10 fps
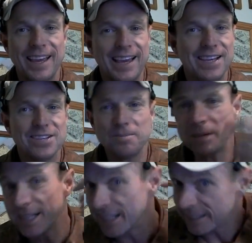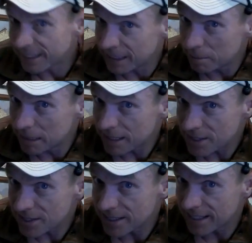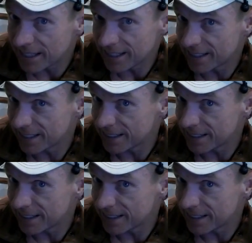he's admitting that he missed. And